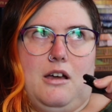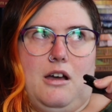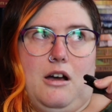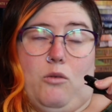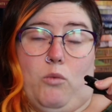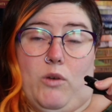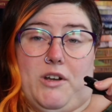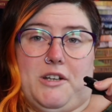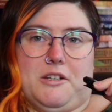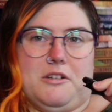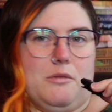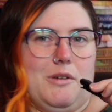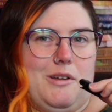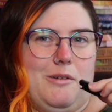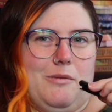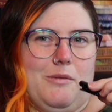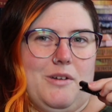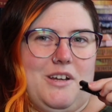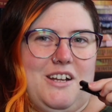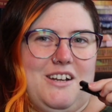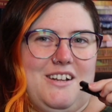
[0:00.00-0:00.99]
a
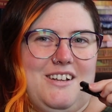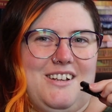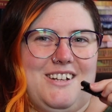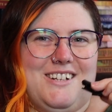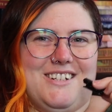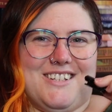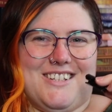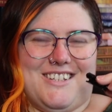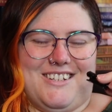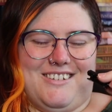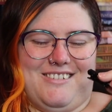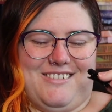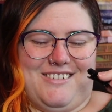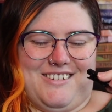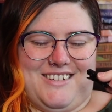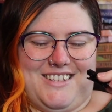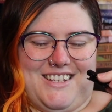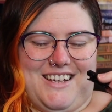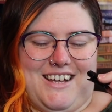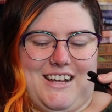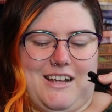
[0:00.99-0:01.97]
wintry read, so
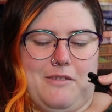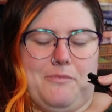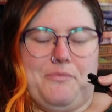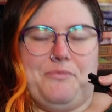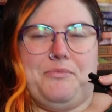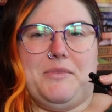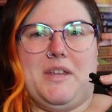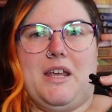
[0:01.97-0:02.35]
there's that.